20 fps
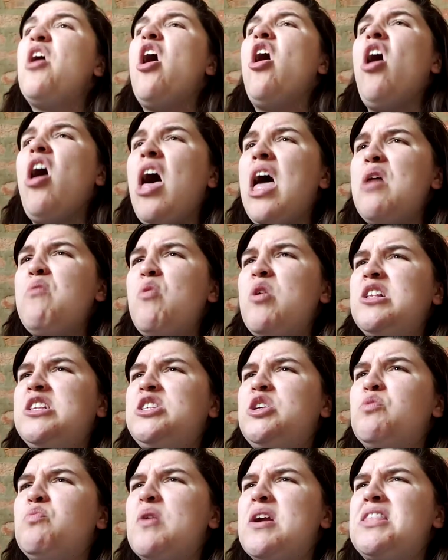"I want
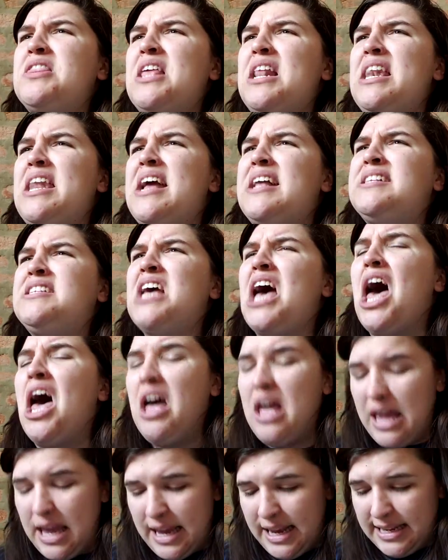to read the letter,"
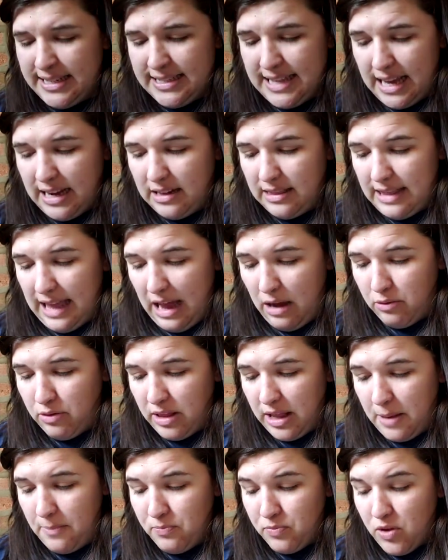he said
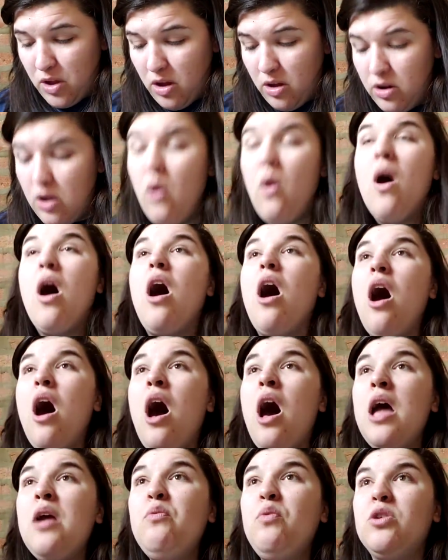loudly. "No,
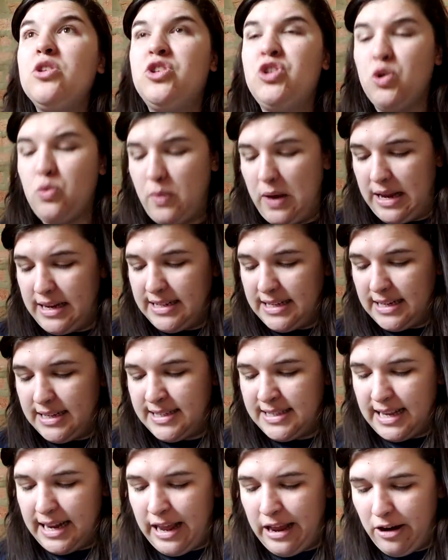I want to read
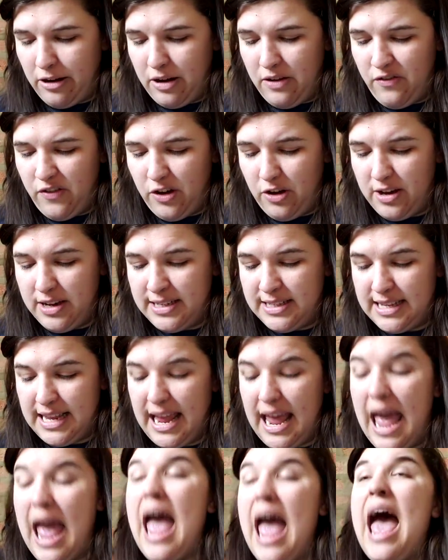it," said Harry
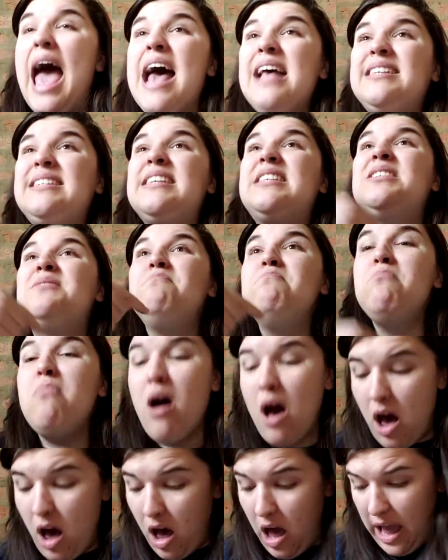furiously, "as it's
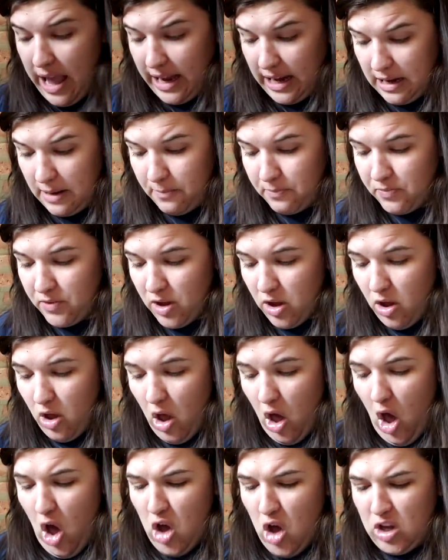mine."
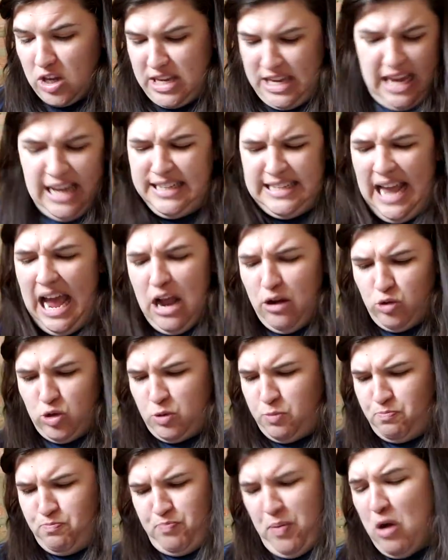"Get
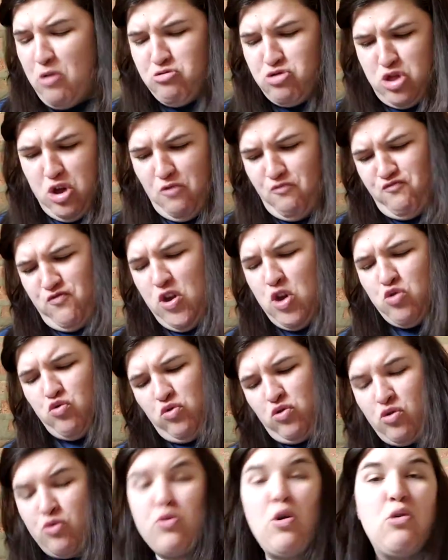out, both of
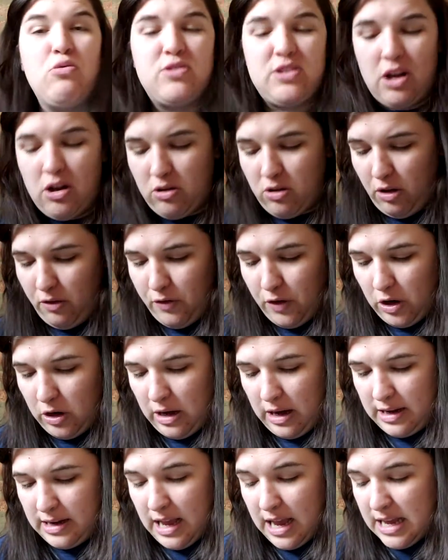you!" croaked Uncle
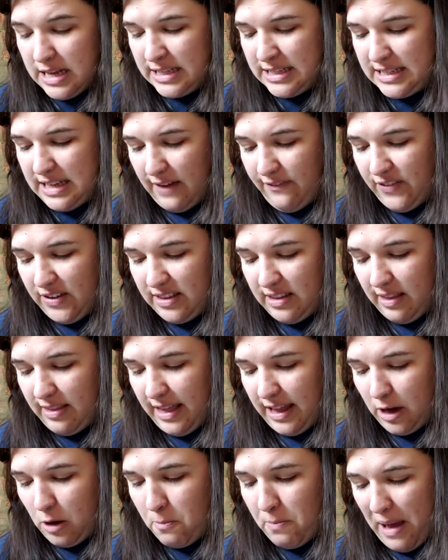Vernon, stuffing the
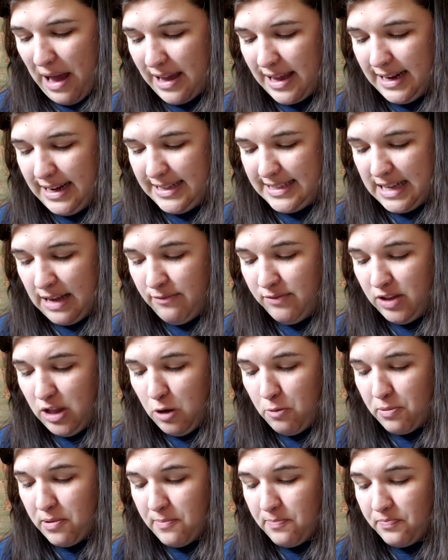letter back in its
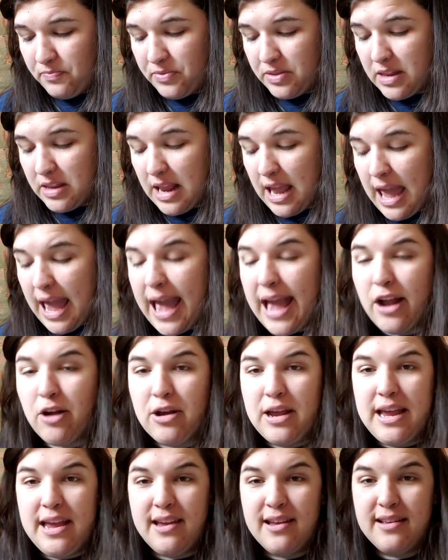envelope.
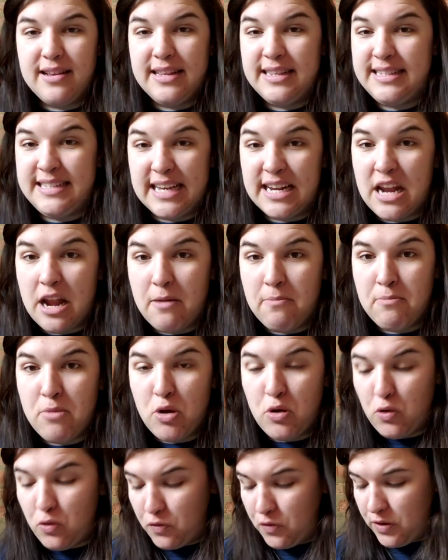Harry didn't
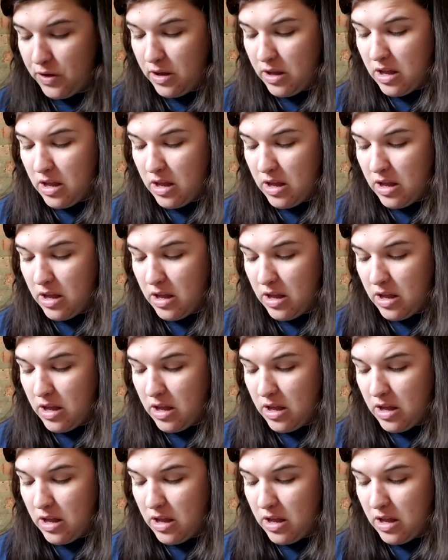move.